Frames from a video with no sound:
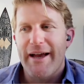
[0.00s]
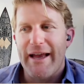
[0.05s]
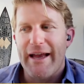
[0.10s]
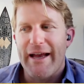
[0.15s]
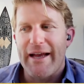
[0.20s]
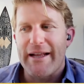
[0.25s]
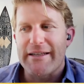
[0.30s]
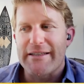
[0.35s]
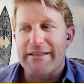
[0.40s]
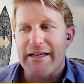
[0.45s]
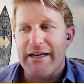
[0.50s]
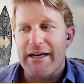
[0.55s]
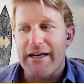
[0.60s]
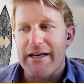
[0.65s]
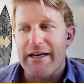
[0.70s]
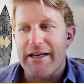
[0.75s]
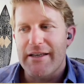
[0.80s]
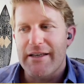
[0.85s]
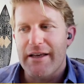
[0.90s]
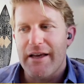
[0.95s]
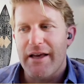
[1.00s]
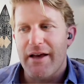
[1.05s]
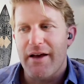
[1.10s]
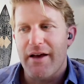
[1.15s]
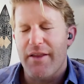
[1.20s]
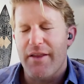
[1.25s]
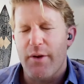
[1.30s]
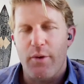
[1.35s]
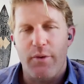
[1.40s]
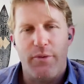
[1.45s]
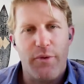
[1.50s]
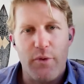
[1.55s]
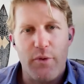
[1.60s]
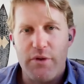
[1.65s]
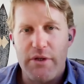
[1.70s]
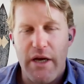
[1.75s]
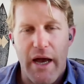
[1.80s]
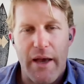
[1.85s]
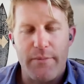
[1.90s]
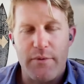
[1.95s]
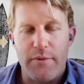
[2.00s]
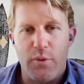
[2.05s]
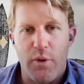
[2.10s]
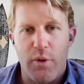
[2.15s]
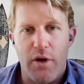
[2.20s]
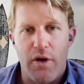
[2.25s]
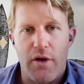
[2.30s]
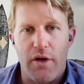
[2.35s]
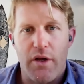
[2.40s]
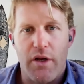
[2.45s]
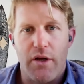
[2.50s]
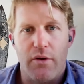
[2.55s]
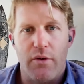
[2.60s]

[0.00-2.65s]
And there were a few times where,